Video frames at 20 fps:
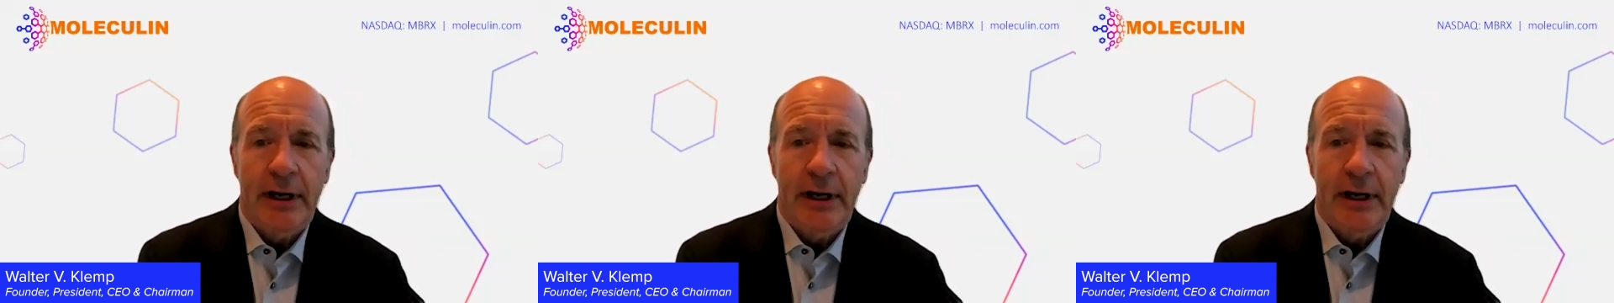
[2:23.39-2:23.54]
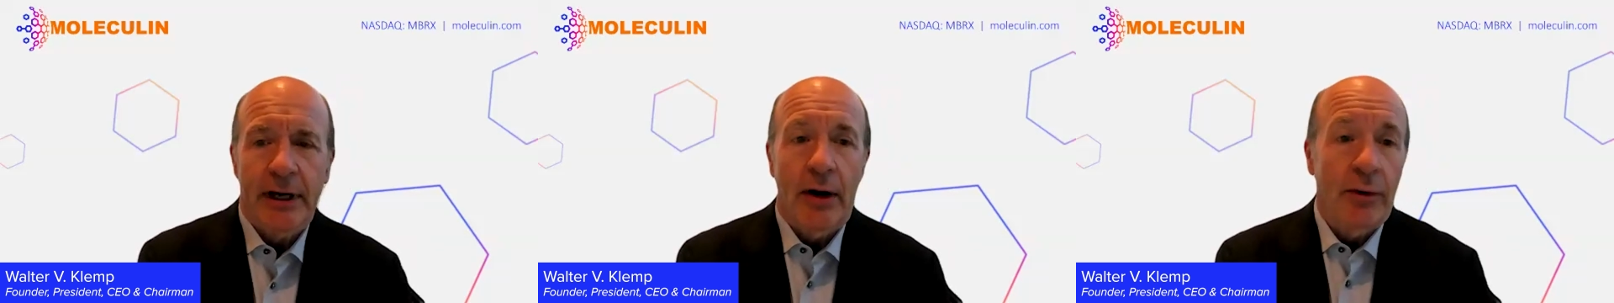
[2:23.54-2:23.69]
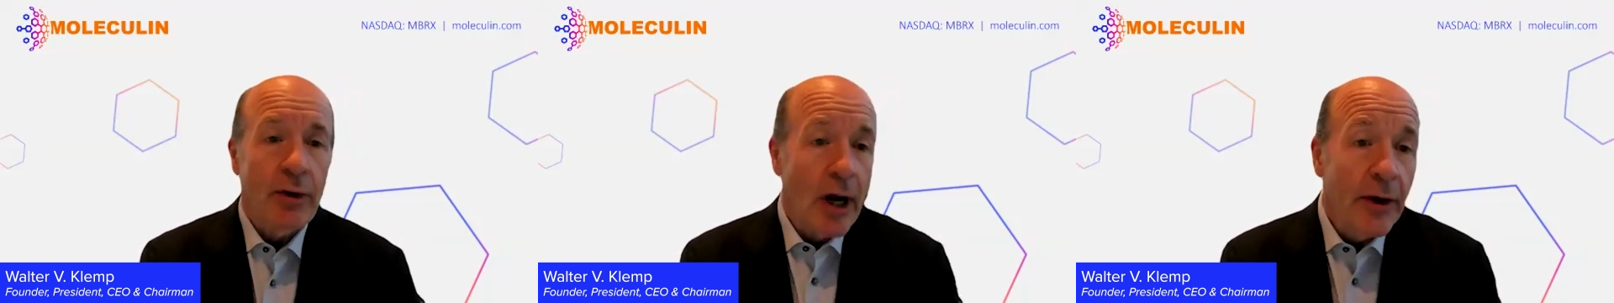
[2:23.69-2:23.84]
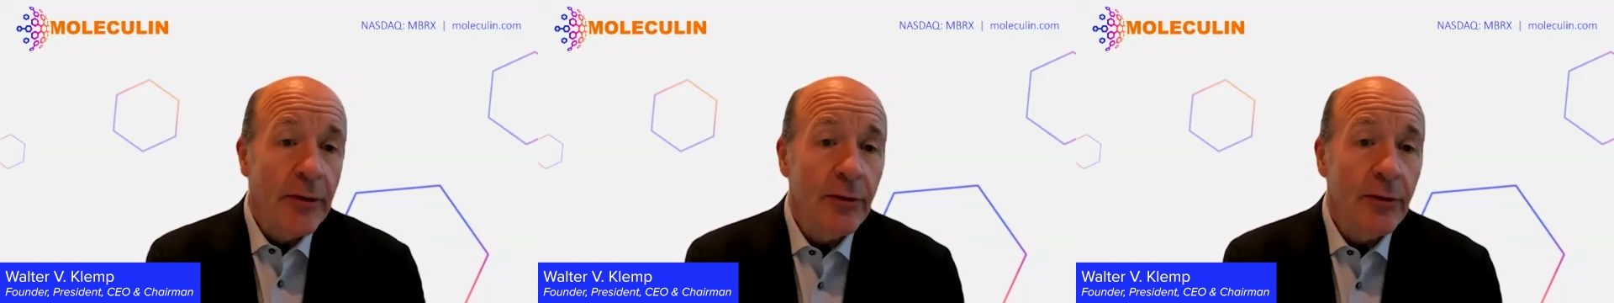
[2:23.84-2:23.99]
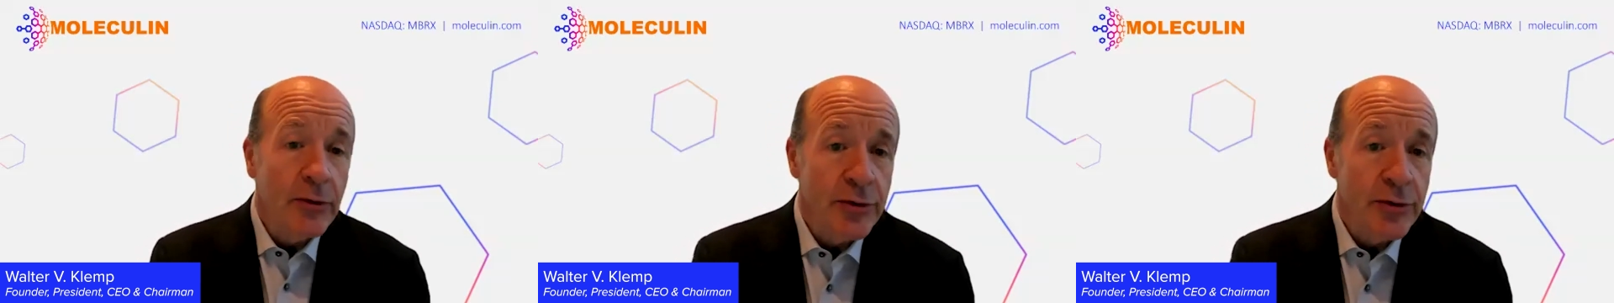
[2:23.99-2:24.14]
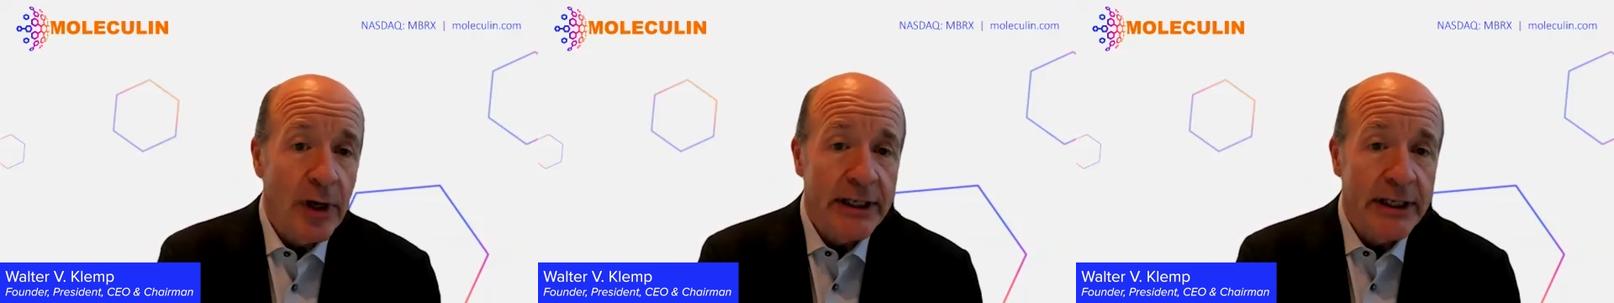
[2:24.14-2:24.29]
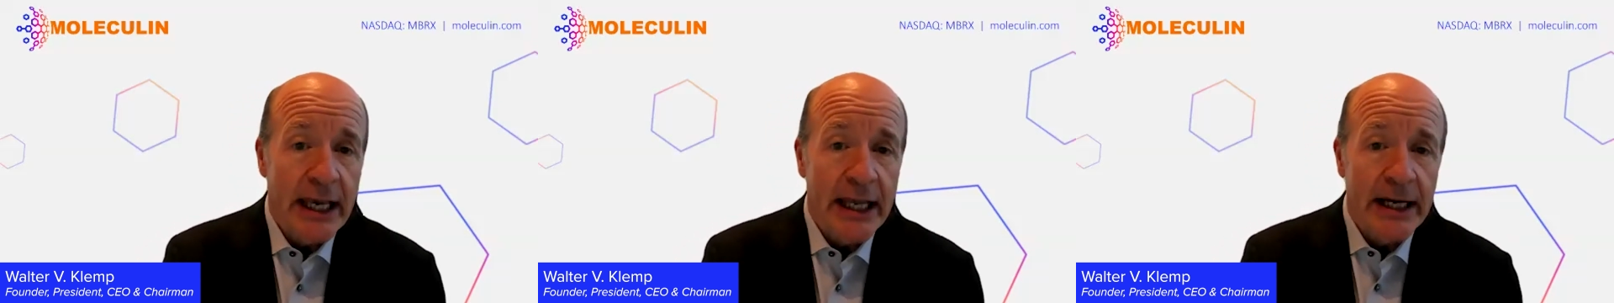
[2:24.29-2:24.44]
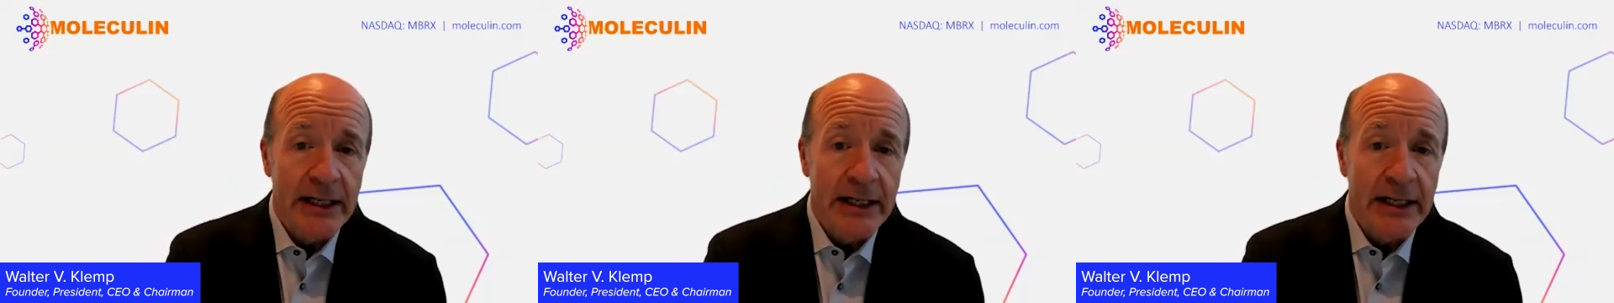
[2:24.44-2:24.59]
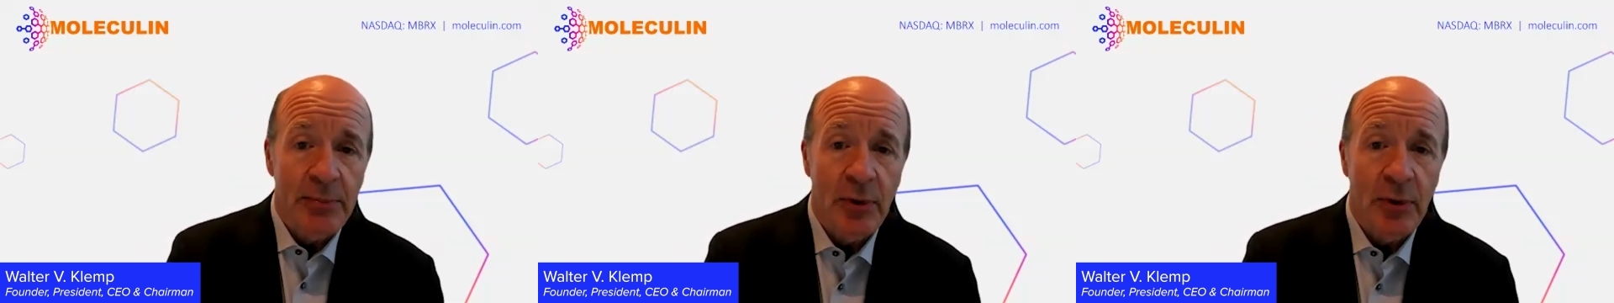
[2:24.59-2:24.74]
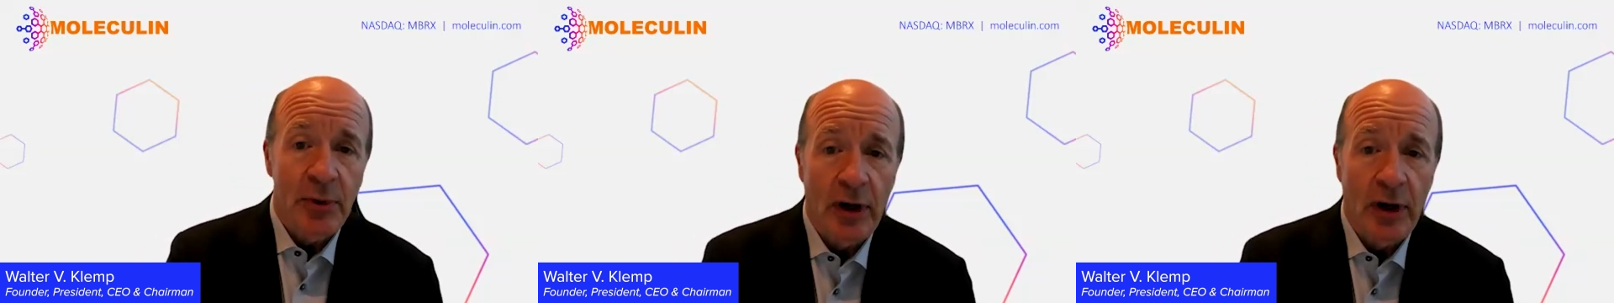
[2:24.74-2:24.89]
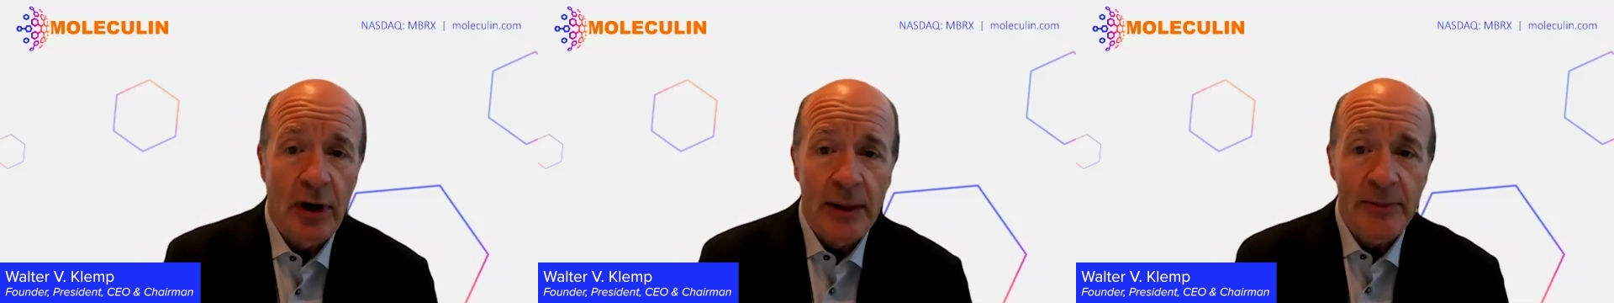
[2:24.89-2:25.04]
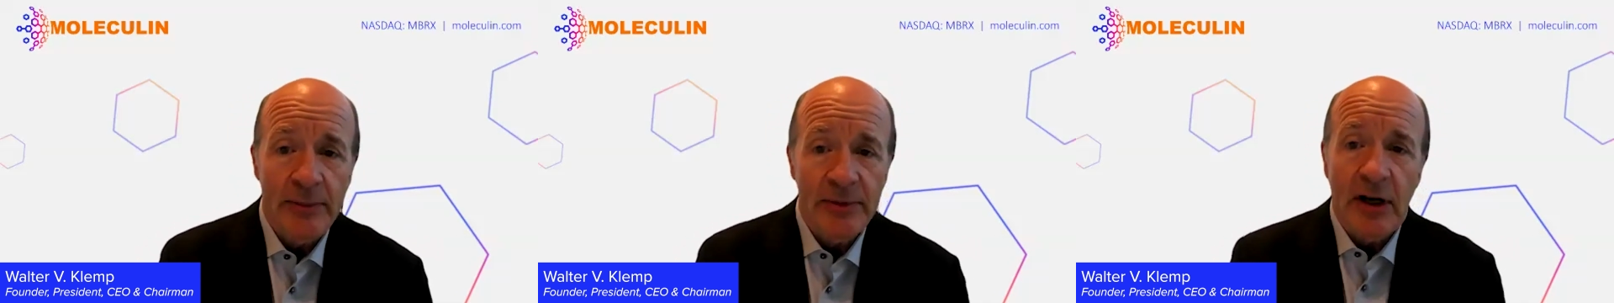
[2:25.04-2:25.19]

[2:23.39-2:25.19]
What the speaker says: our other drug candidate programs,